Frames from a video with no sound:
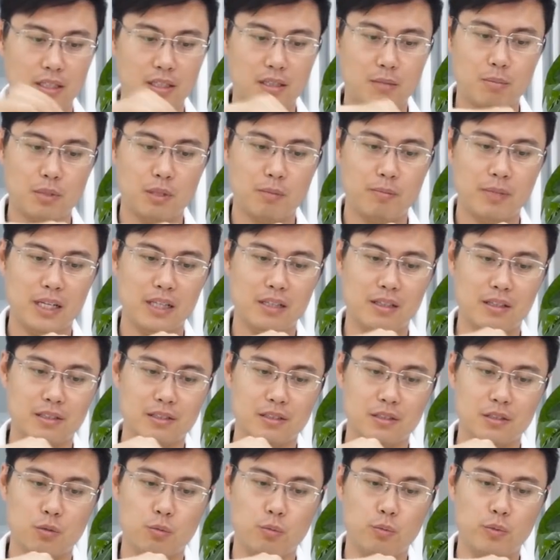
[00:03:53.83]
their
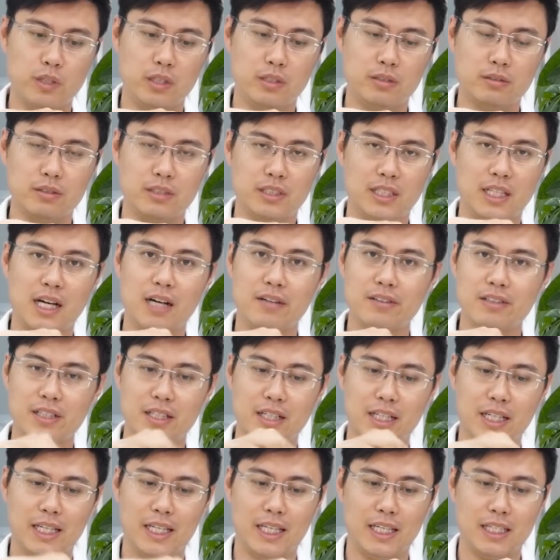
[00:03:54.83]
propellers will
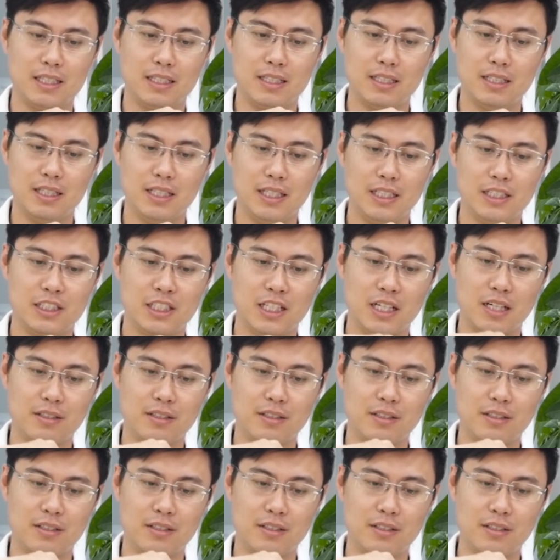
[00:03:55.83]
not hit each